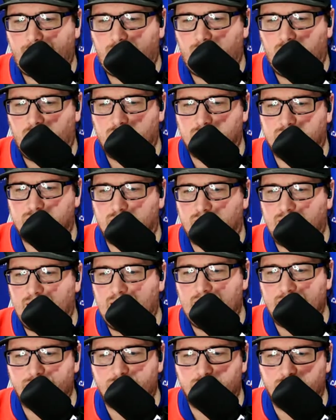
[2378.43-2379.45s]
a Sunday
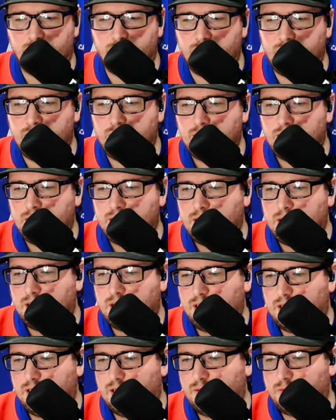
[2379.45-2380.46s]
afternoon.
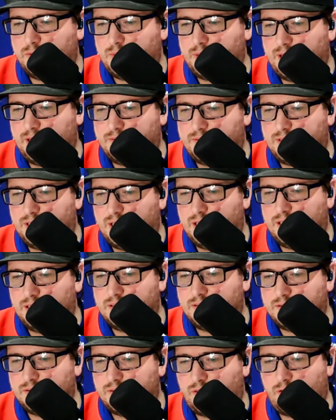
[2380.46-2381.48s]
What do we have today?
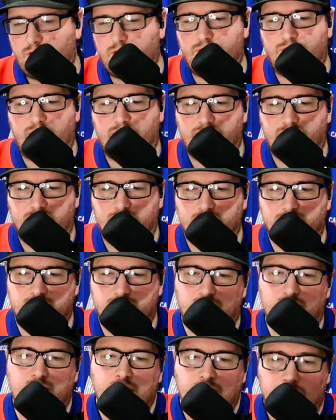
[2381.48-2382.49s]
3,500.
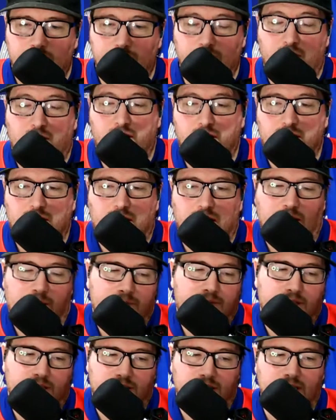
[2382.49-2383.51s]
So there are
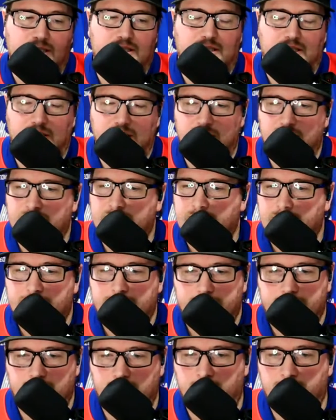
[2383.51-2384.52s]
empty seats, and
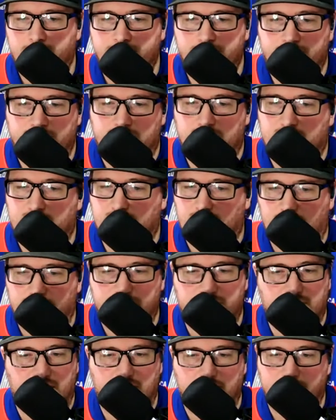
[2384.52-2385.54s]
this, I've
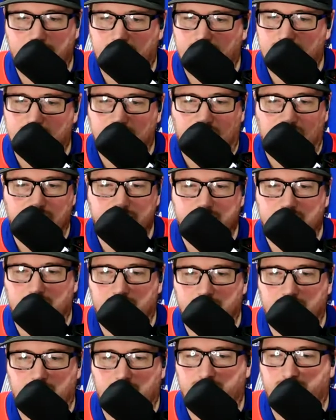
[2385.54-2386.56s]
said it many times, and
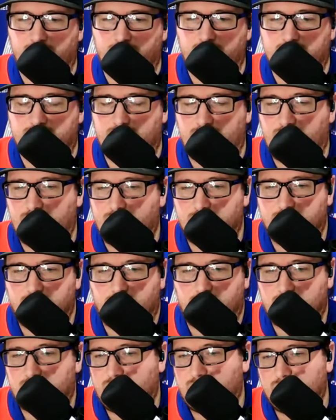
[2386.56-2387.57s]
I'm not afraid to say it.
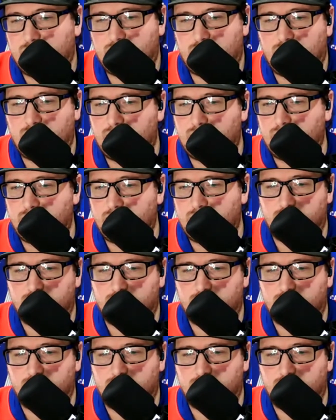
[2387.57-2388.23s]
Moncton is a